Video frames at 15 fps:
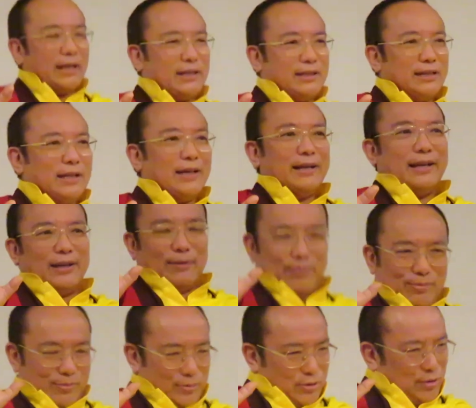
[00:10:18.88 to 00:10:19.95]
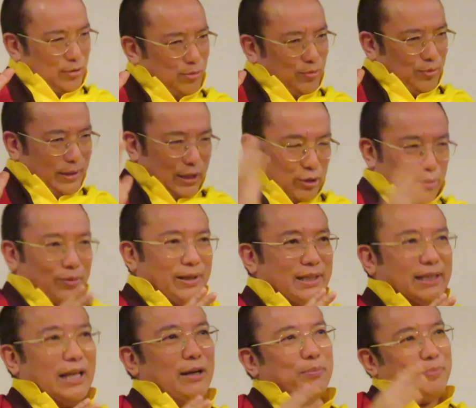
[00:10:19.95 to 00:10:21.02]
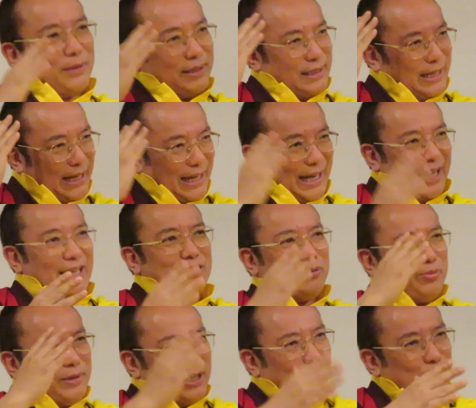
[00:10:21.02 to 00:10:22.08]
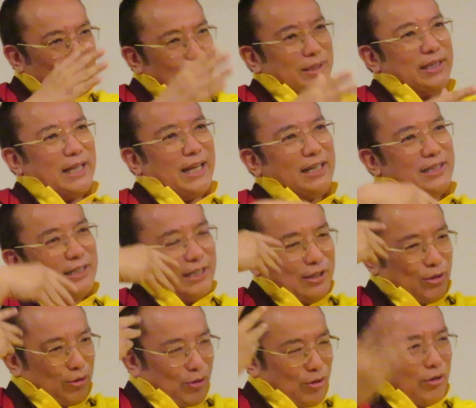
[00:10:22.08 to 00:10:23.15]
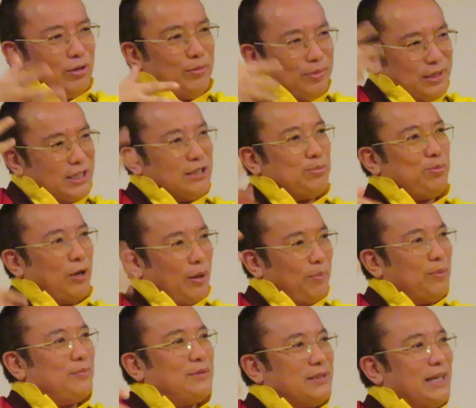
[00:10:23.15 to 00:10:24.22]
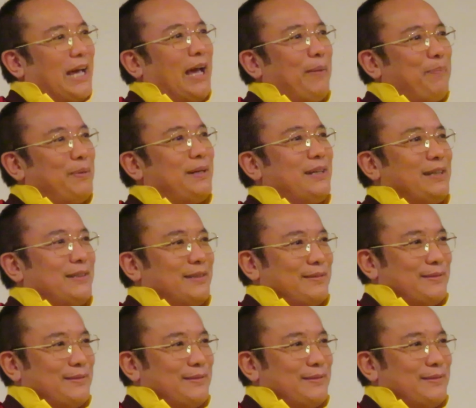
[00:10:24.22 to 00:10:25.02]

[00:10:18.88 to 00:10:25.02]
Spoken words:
that. So we are doing that, but as we are doing that, all of these problems are happening.